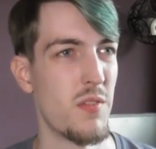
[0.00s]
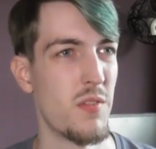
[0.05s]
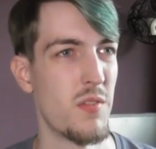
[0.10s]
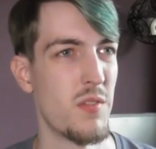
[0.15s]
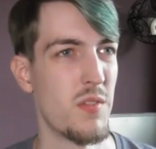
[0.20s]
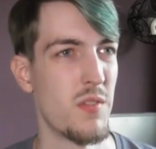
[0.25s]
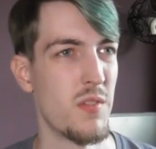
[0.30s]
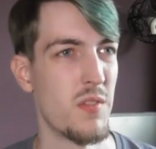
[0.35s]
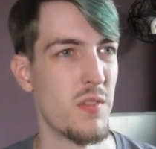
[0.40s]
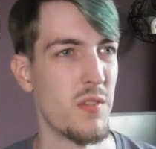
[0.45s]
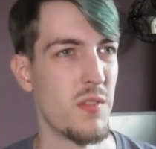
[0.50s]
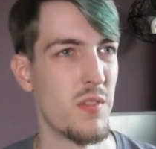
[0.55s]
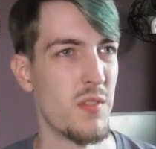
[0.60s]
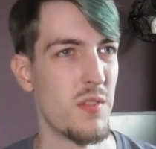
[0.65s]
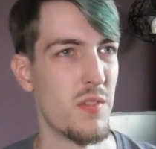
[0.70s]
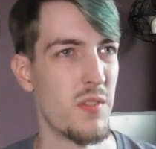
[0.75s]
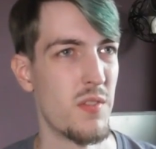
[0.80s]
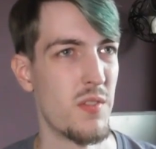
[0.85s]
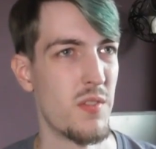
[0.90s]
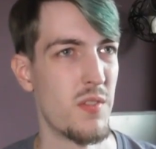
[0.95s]

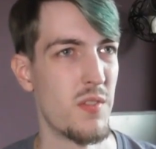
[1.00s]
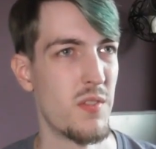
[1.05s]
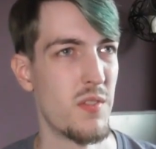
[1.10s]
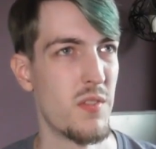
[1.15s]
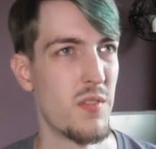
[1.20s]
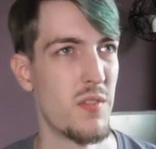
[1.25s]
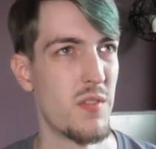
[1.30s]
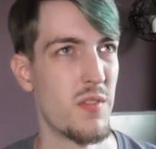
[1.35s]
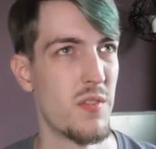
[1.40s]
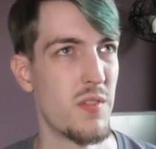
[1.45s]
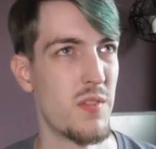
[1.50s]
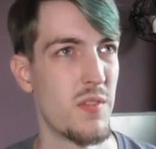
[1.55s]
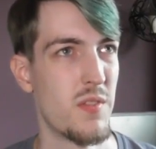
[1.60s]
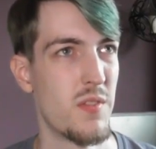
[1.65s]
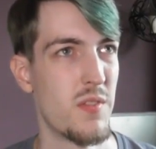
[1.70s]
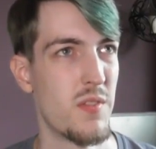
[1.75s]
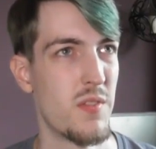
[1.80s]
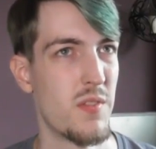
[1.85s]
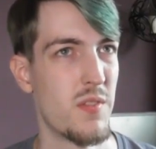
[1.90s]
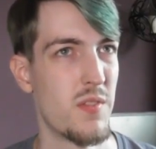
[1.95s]

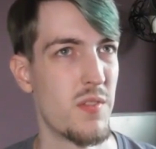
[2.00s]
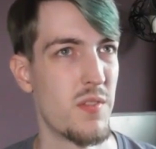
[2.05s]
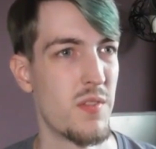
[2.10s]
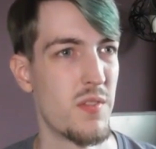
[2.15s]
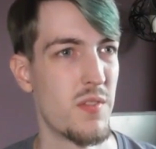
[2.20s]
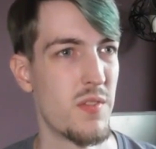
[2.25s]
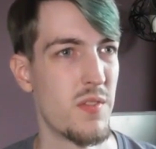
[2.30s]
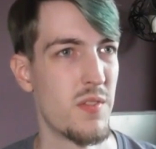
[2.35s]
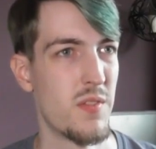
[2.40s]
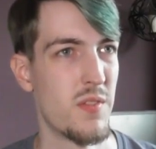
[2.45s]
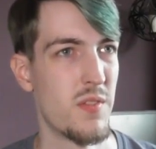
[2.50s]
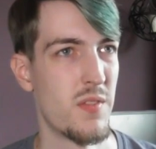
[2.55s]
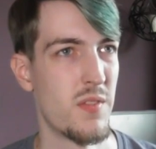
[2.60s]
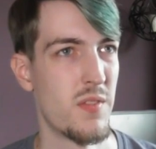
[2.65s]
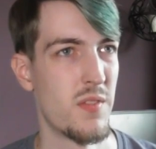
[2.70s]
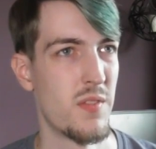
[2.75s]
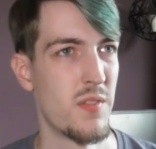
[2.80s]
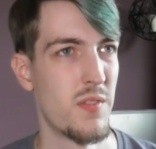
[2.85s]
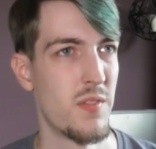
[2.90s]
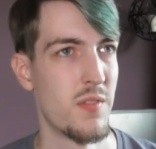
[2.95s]

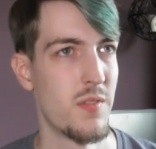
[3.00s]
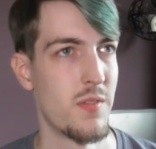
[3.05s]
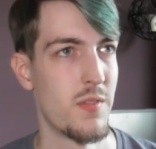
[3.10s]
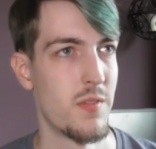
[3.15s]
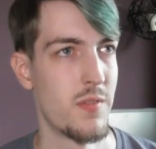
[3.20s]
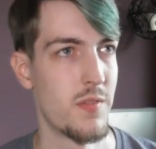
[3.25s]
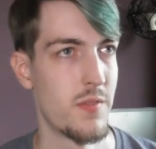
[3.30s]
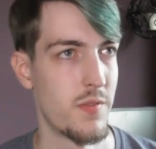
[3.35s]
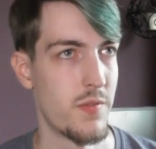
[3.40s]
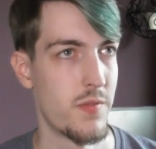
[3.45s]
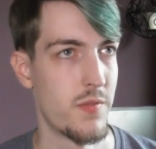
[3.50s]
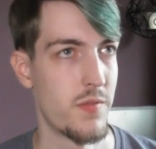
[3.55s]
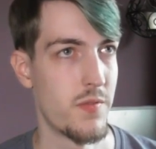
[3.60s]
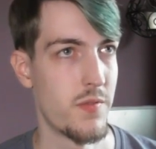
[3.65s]
(no one is talking)